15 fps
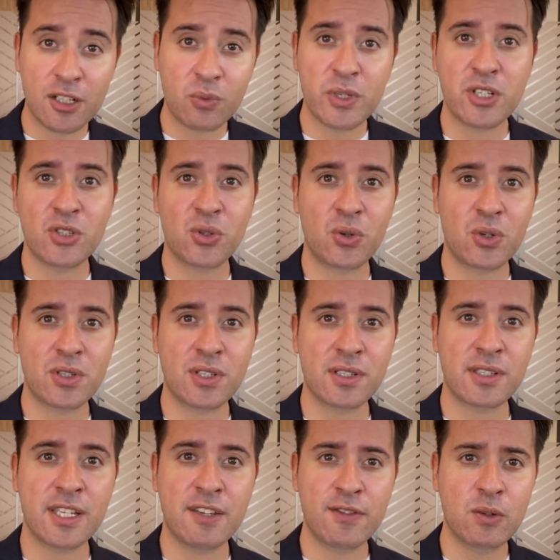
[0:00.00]
of
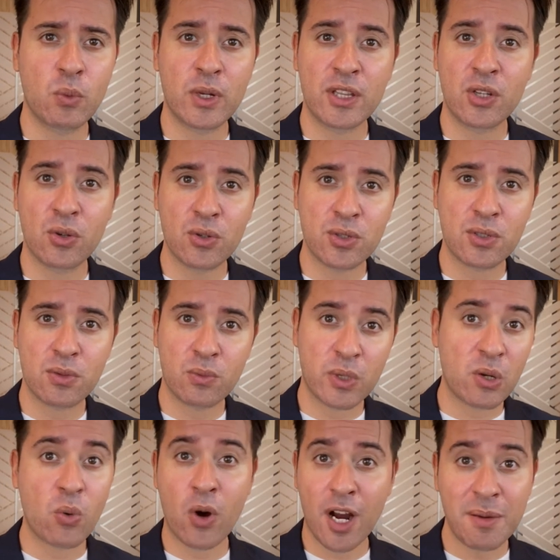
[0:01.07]
resources even when those
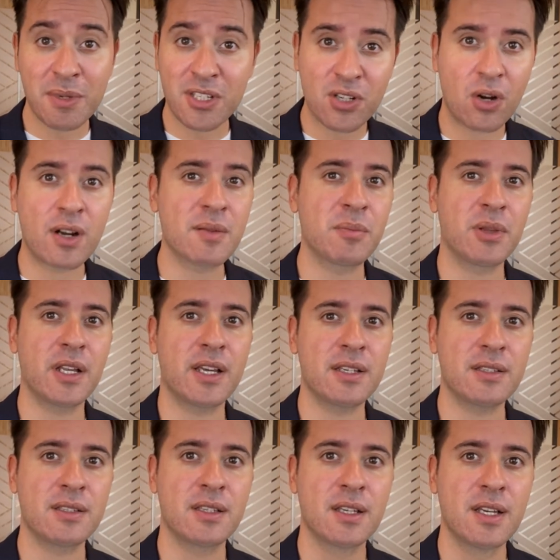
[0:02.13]
requirements are in
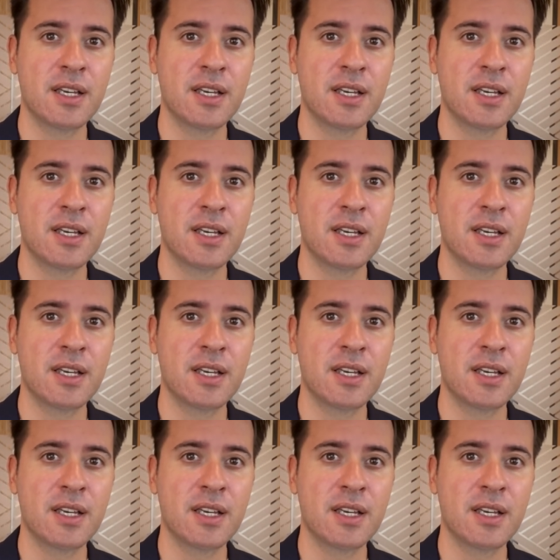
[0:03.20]
place,